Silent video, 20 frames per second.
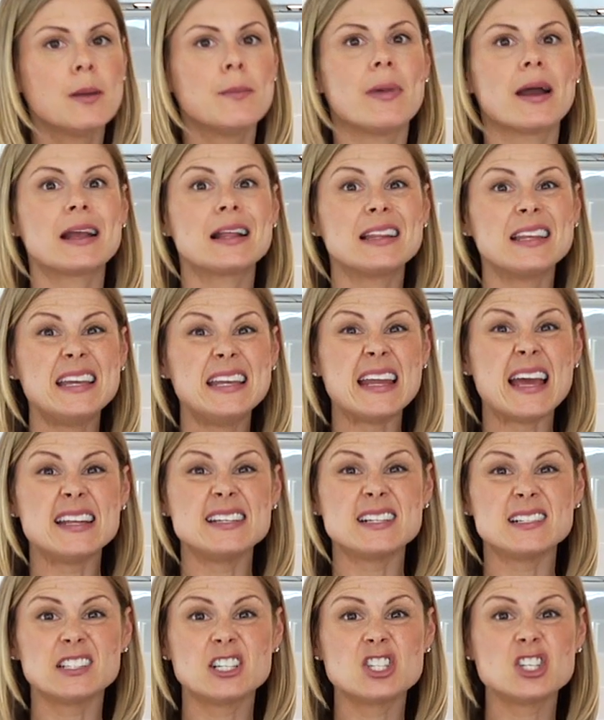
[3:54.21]
my clean
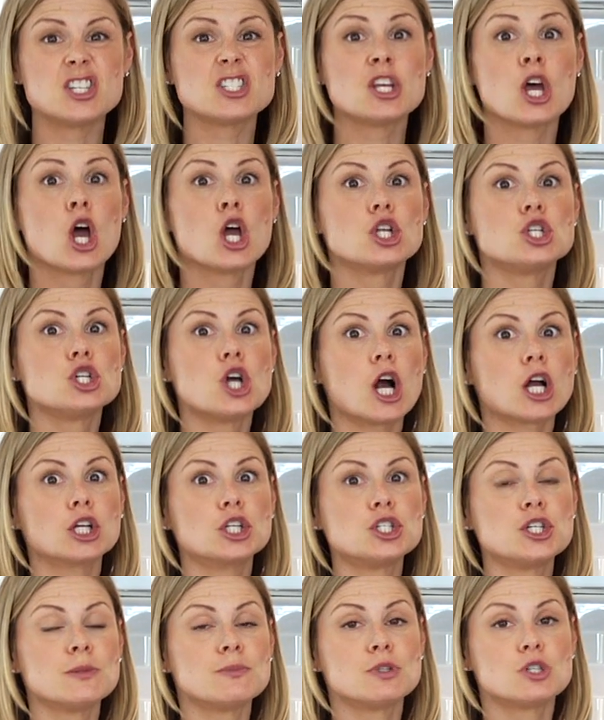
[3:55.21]
and delicious
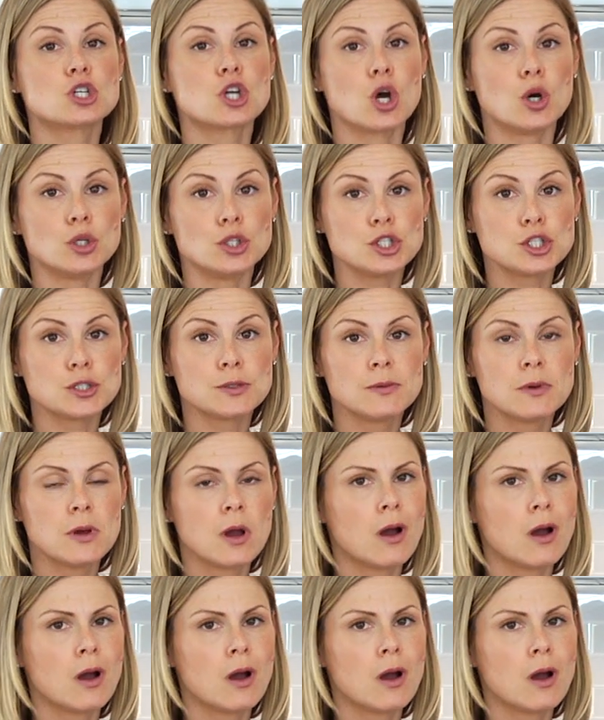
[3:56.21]
chocolate chip scones.